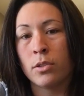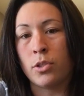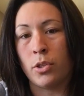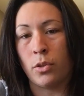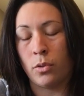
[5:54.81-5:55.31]

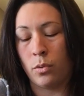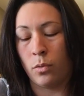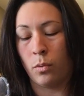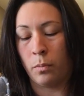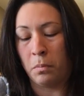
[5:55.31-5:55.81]

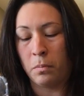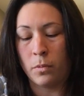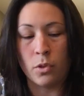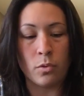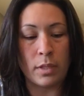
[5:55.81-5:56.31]
to
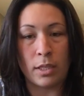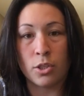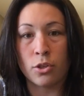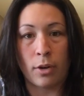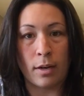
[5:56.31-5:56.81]
using
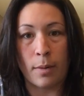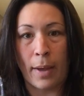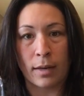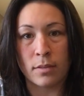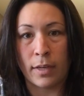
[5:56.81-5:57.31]
straight up
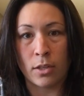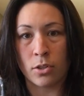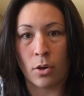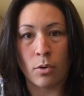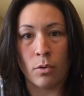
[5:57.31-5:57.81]
activated
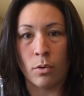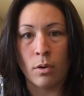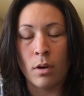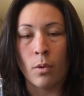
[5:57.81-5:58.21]
charcoal.